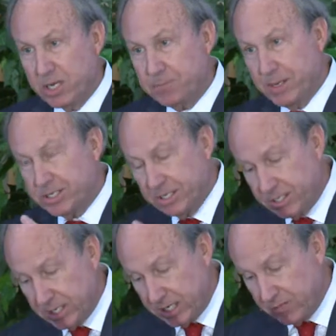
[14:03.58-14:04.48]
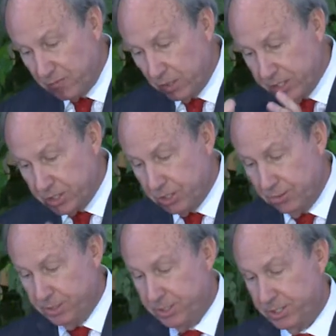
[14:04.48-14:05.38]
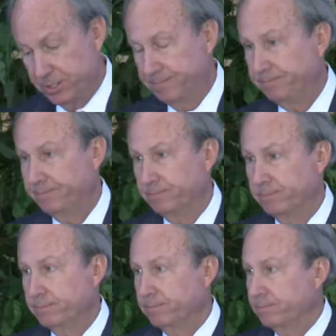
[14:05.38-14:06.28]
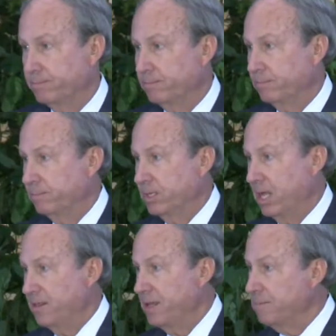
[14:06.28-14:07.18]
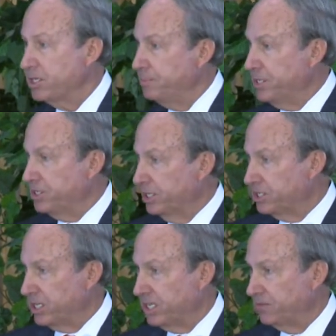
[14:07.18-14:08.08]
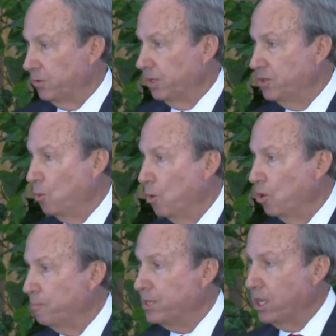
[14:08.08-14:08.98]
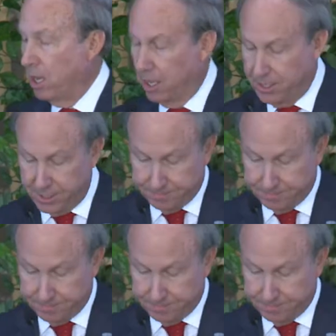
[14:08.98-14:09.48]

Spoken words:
be successful as students, and they must be successful in the world beyond.